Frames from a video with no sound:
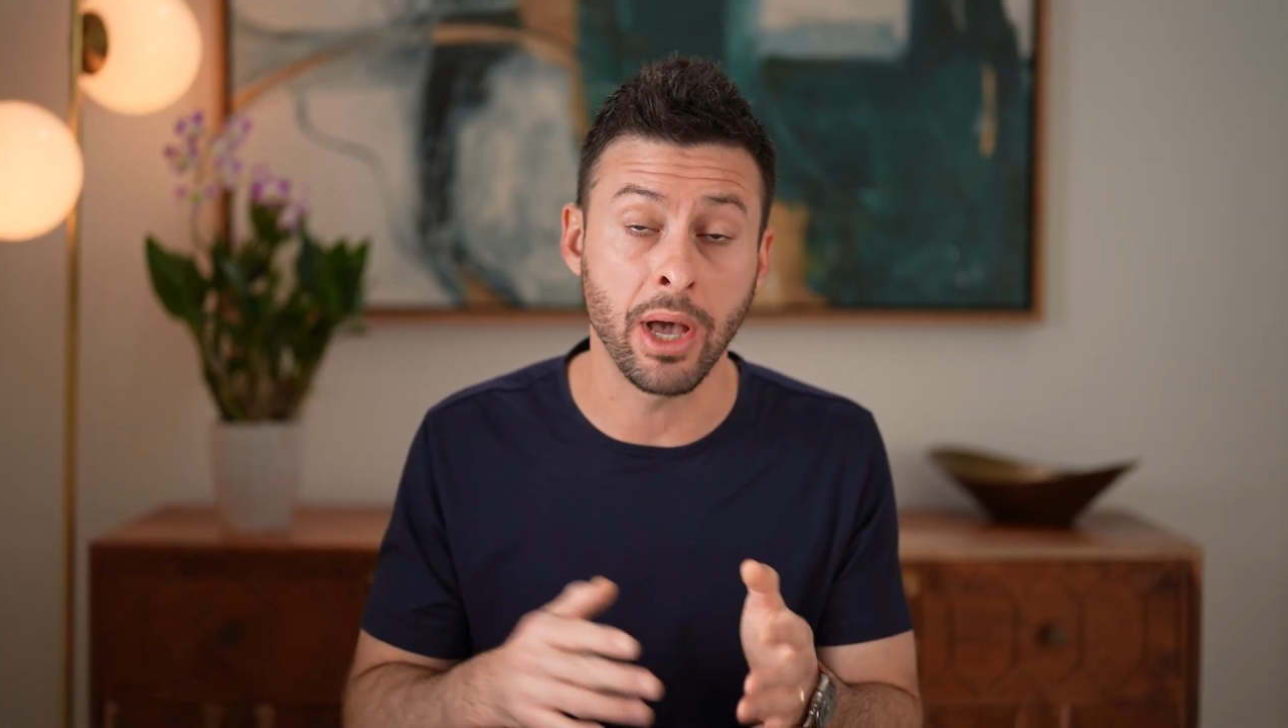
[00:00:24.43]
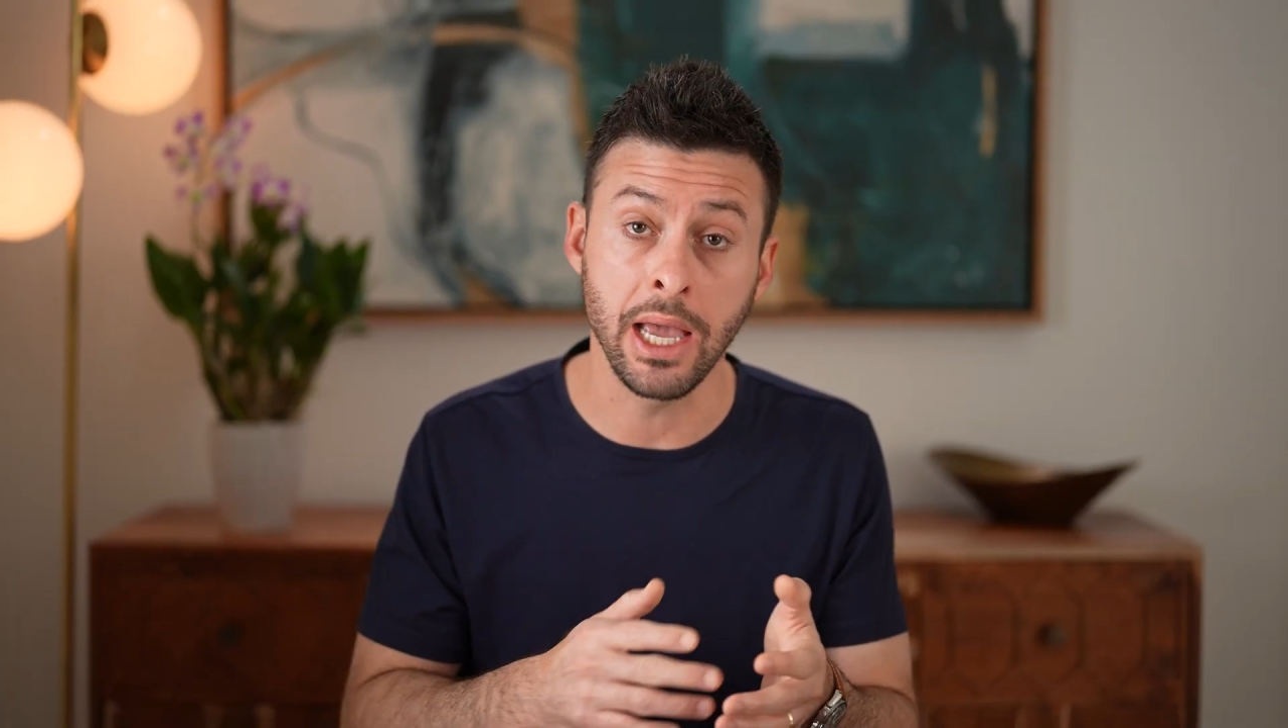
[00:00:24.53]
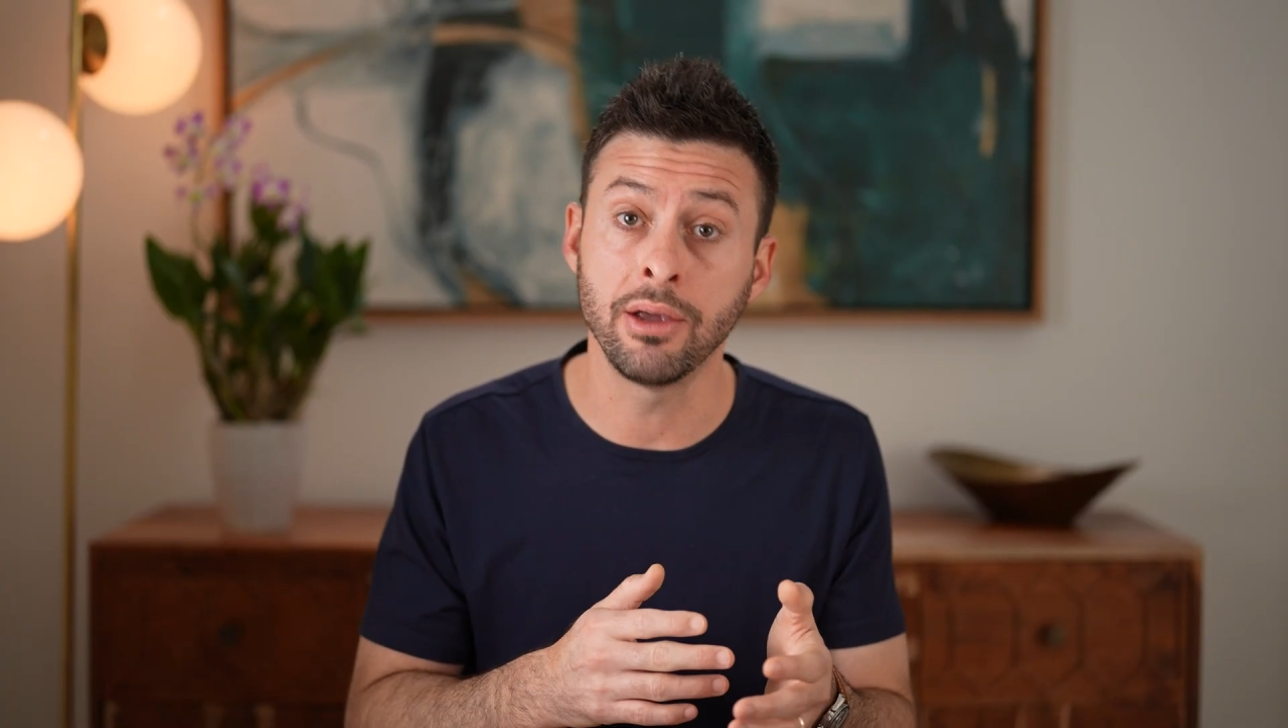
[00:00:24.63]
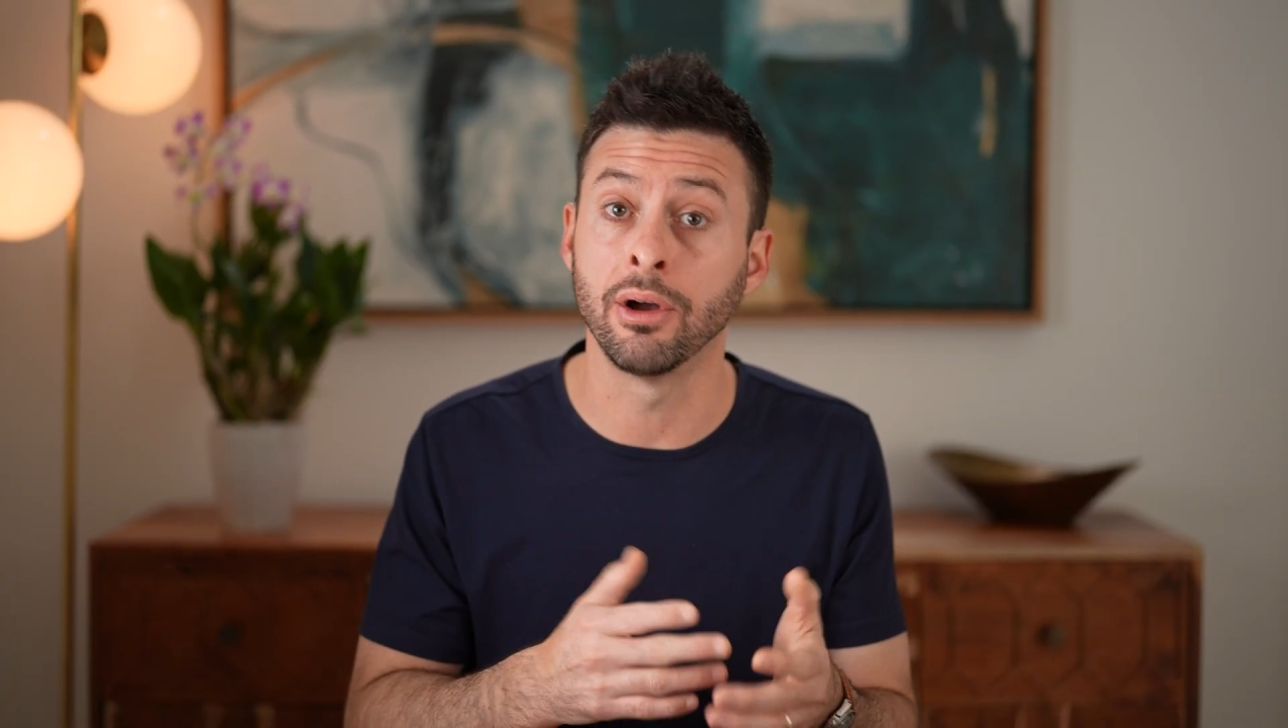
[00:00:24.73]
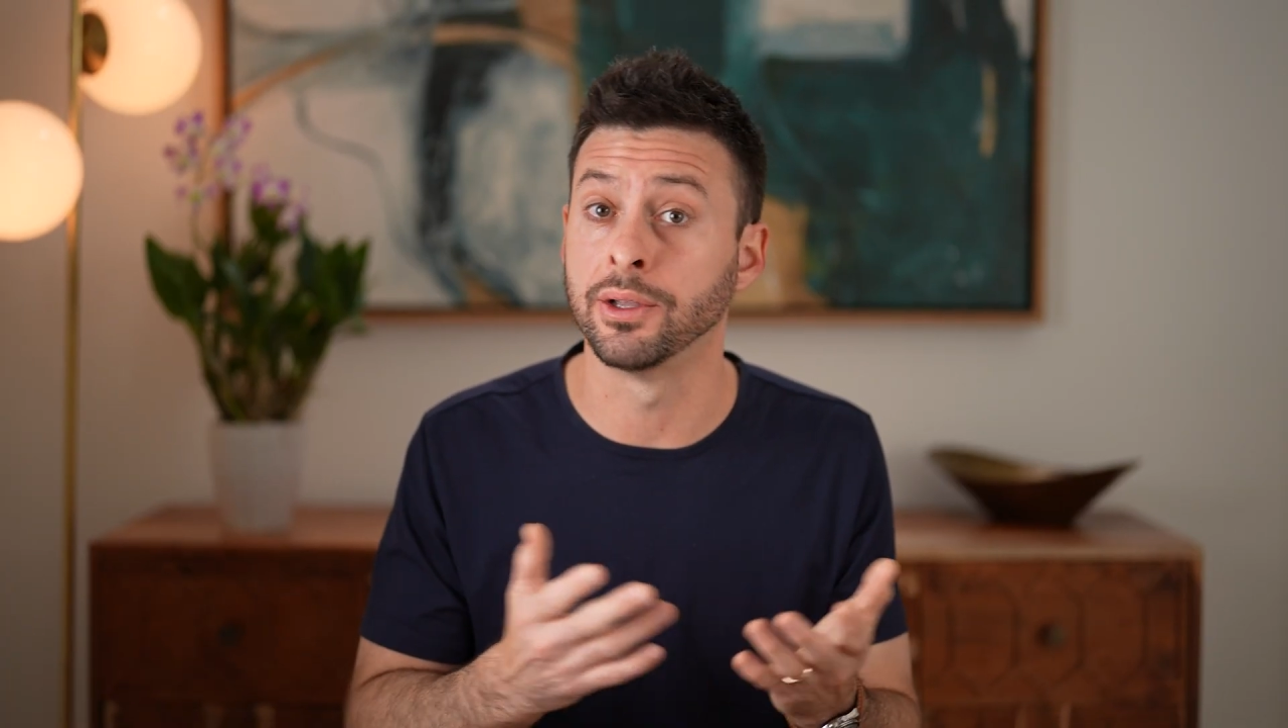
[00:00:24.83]

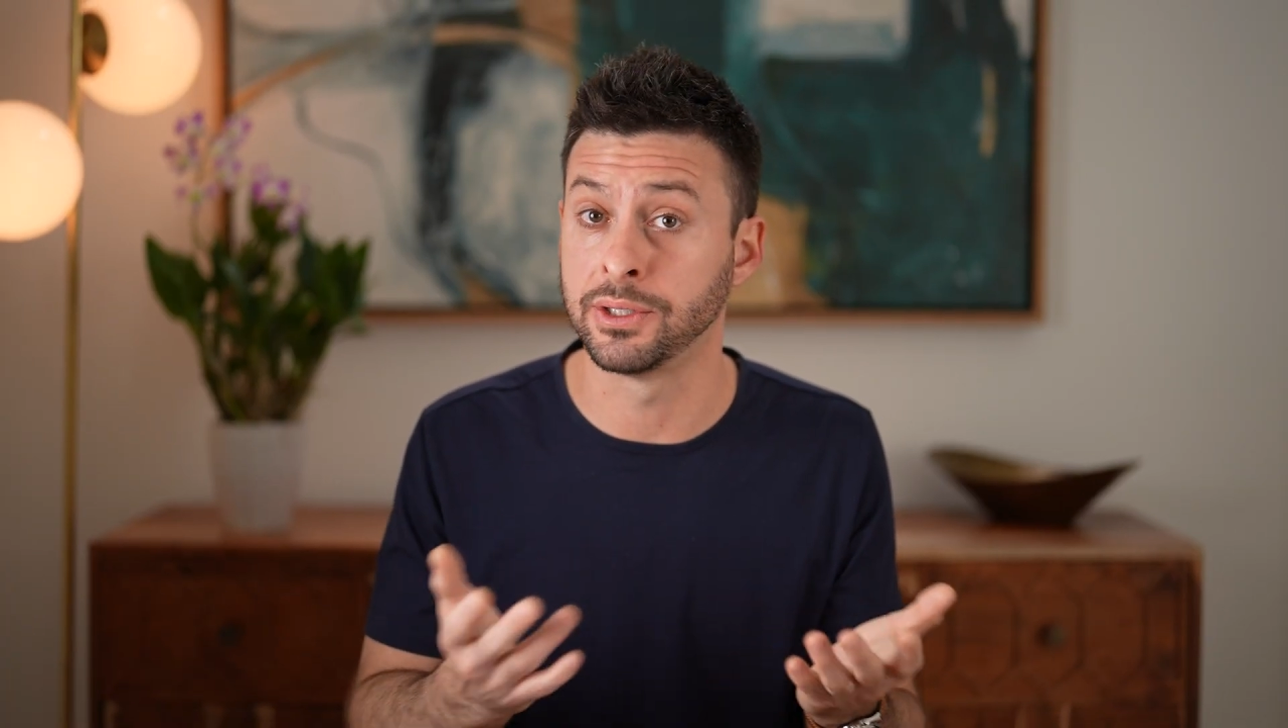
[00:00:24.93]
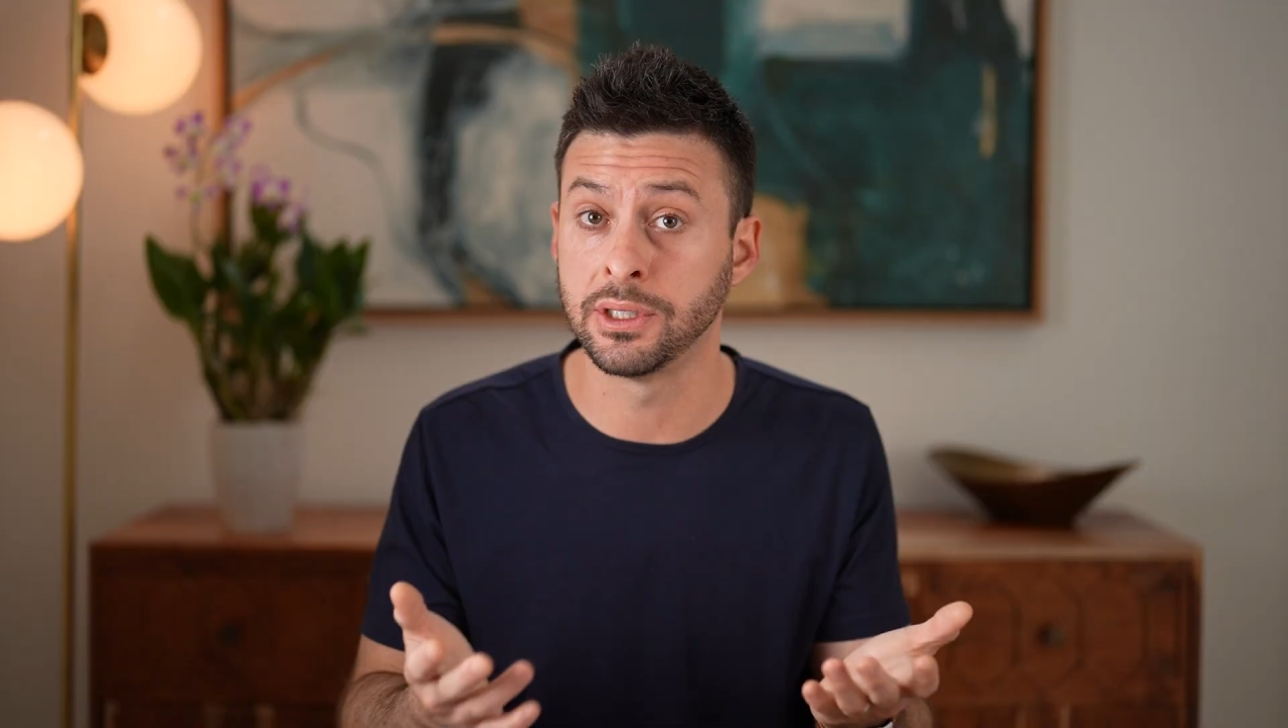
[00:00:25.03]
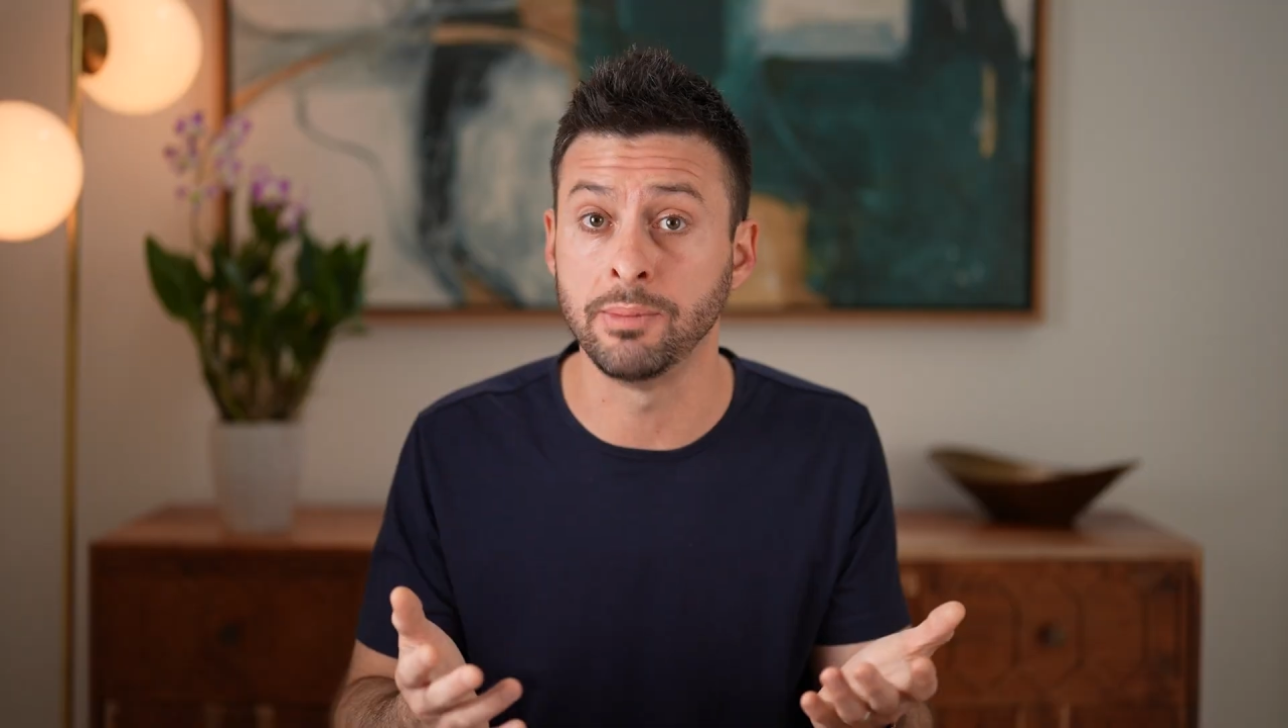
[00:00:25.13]
icons to